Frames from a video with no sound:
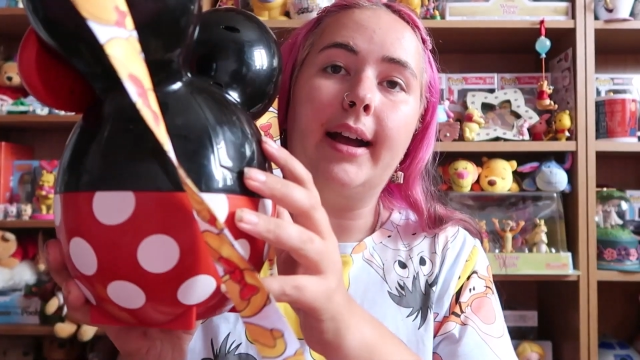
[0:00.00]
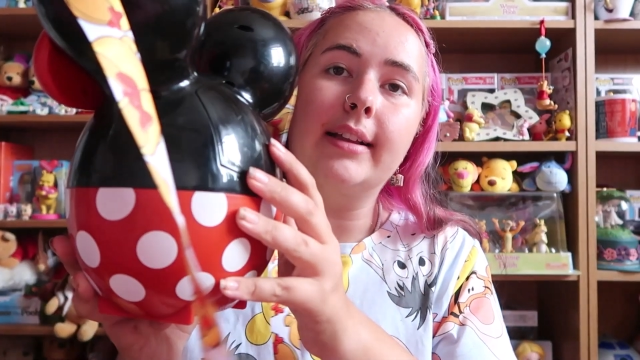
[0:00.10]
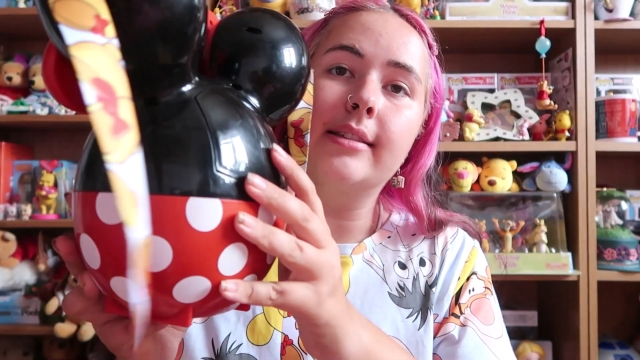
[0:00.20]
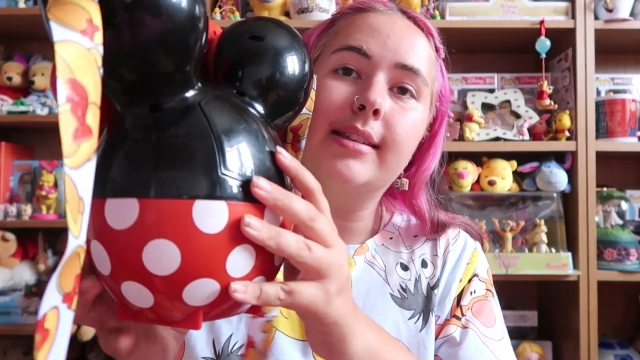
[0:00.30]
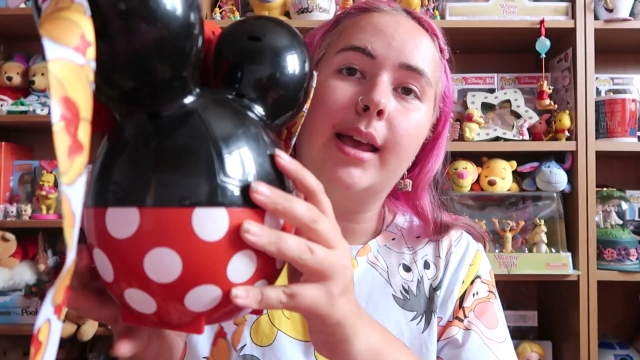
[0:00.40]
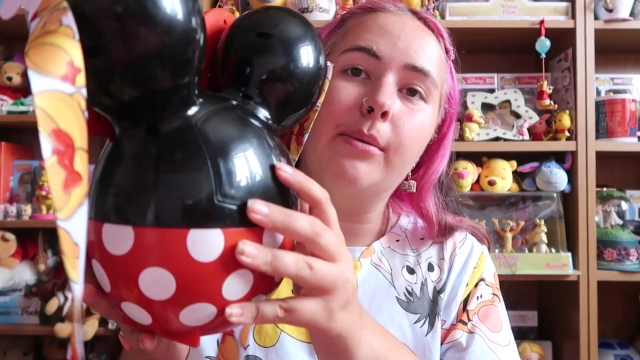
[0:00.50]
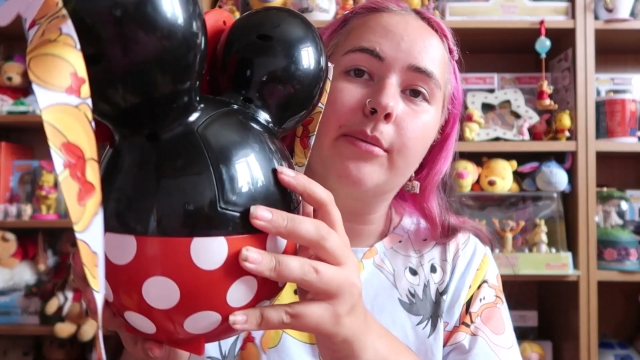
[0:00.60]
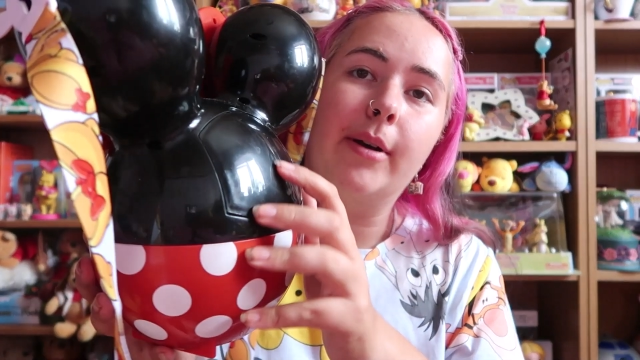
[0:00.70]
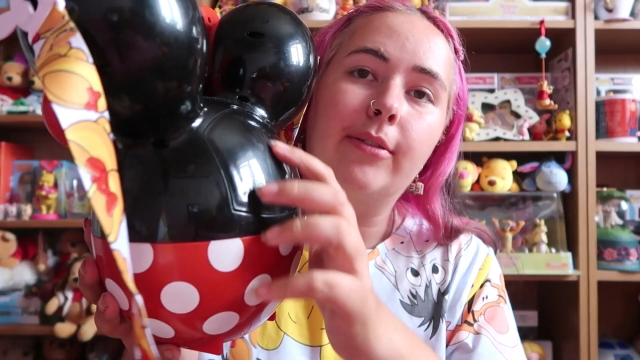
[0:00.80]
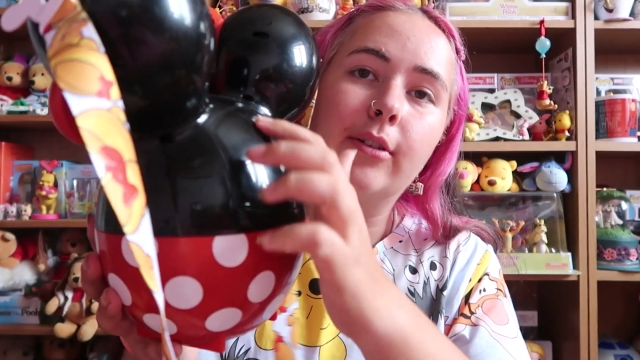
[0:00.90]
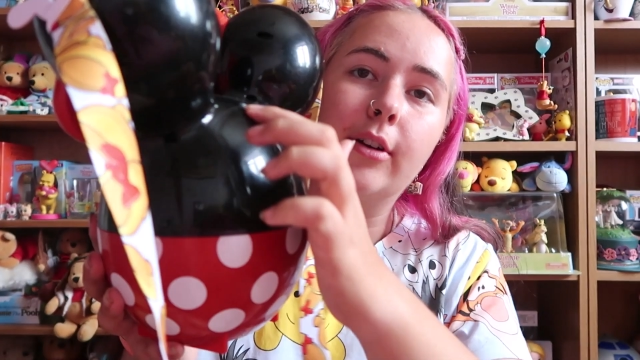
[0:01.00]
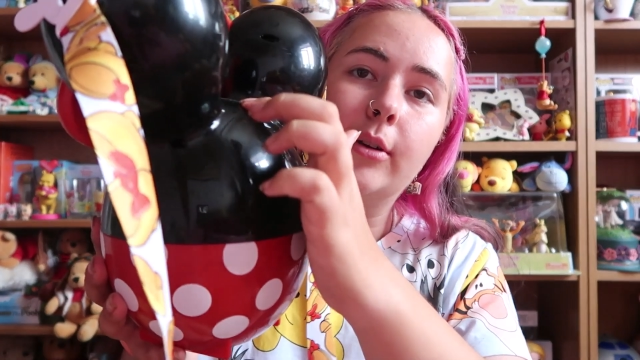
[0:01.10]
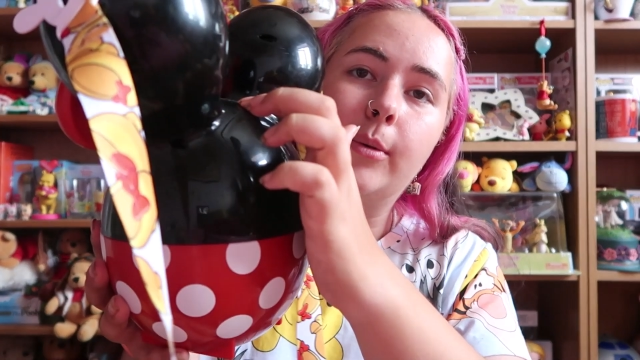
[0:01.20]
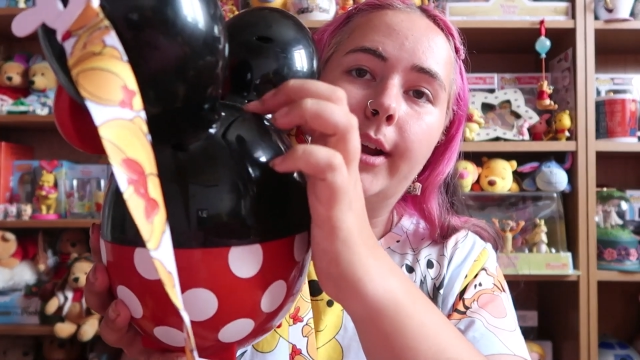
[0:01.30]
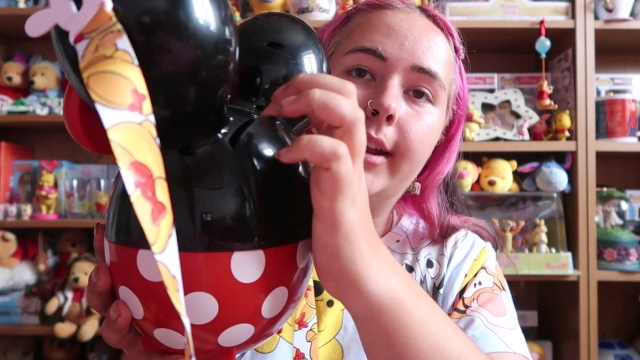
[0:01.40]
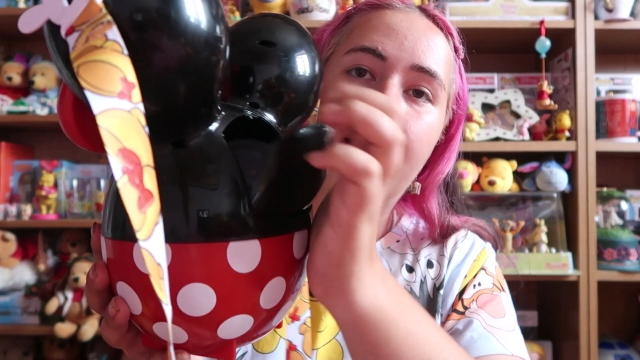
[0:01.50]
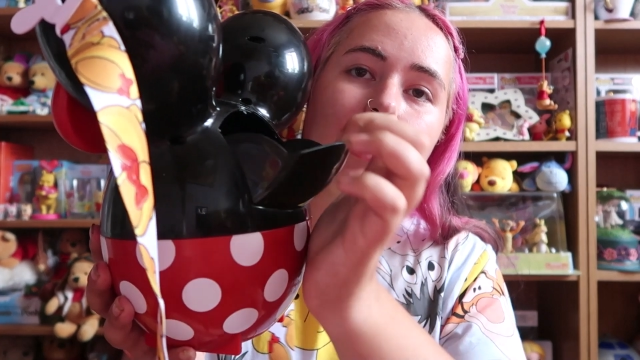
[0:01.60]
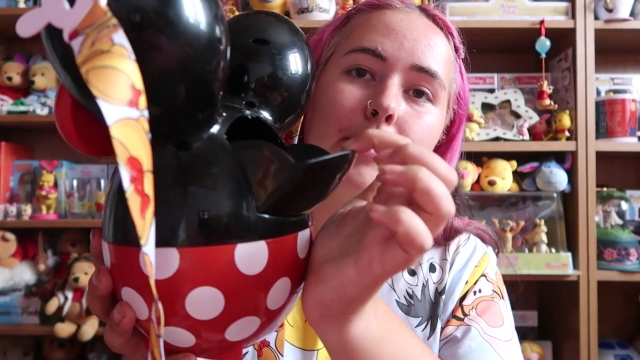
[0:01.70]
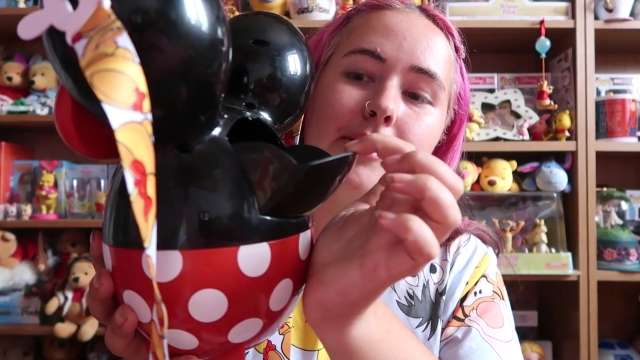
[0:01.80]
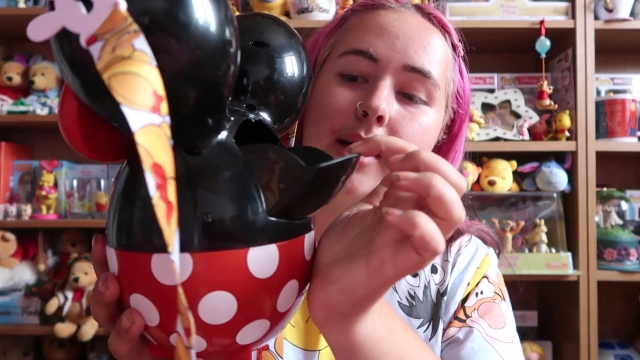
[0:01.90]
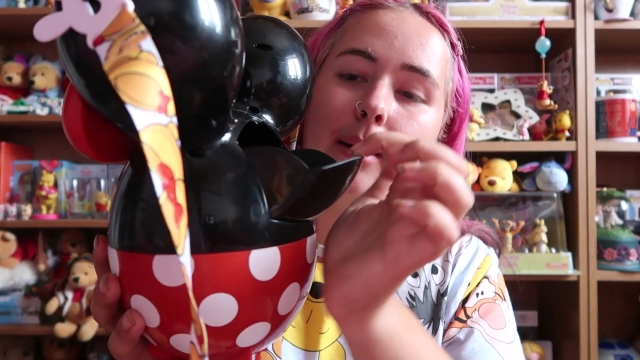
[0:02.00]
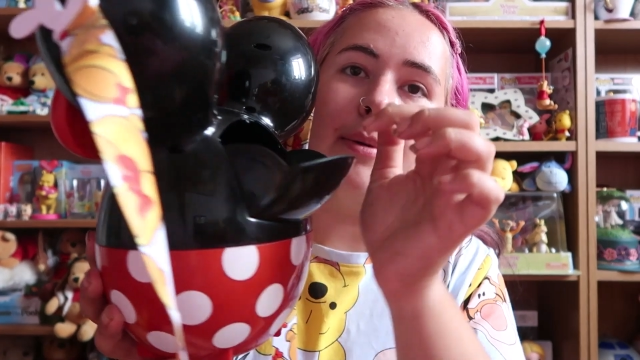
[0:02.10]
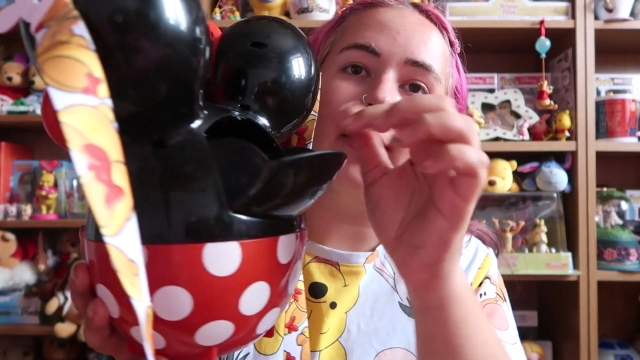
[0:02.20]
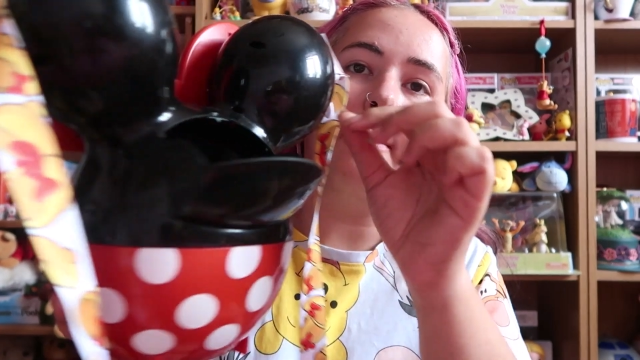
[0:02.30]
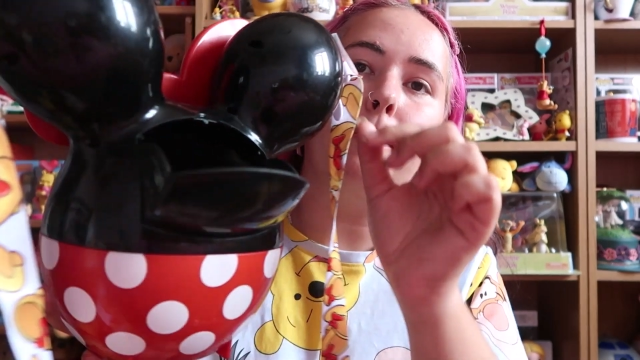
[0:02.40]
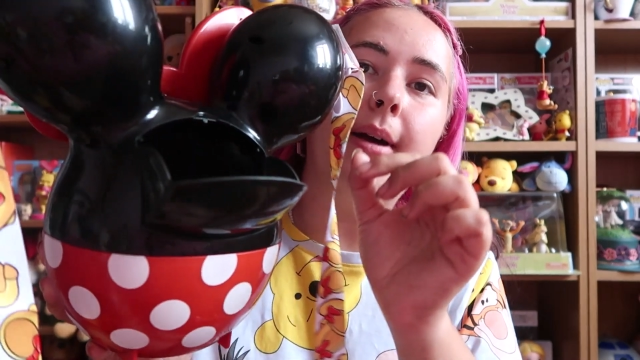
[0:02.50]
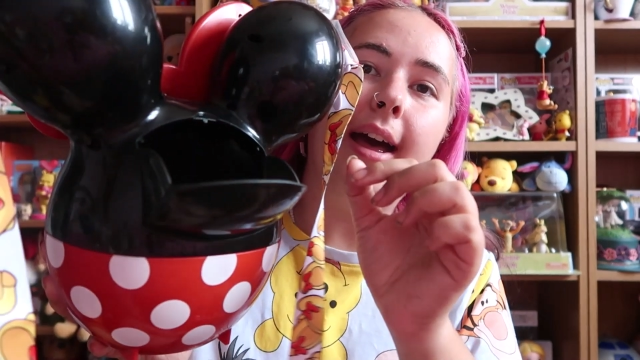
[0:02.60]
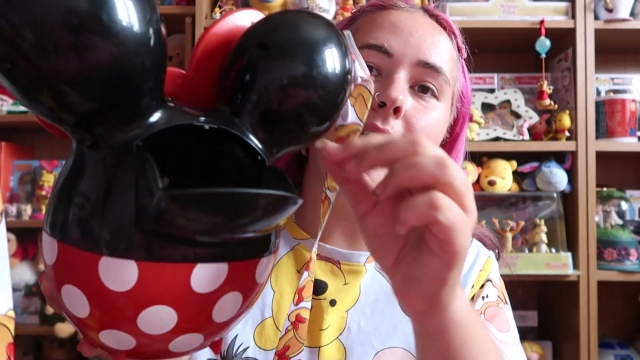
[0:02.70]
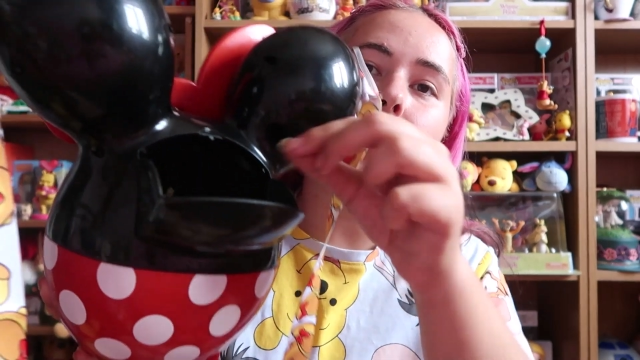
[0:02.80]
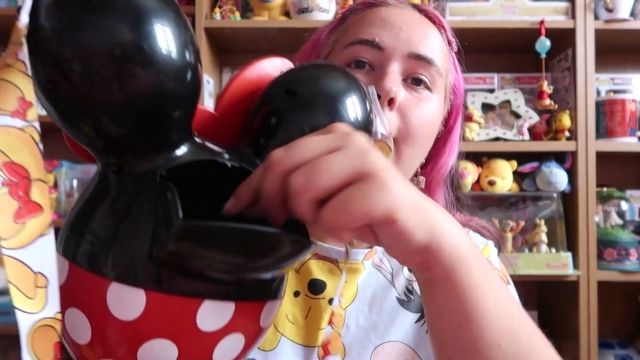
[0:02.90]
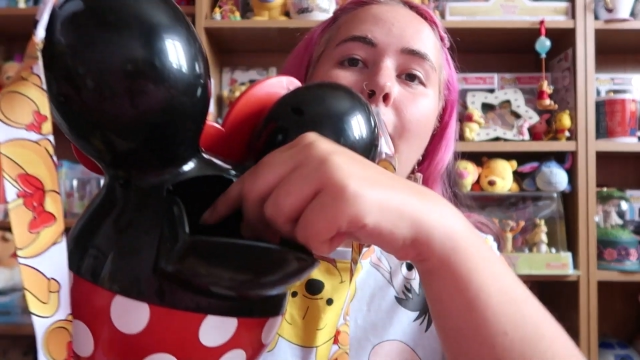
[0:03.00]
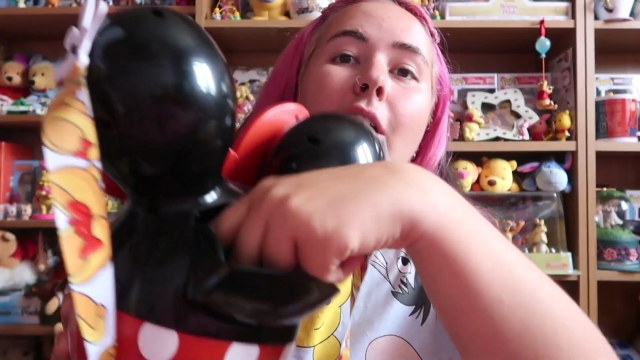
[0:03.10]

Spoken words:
and same with my Florida one, it opens up at the back.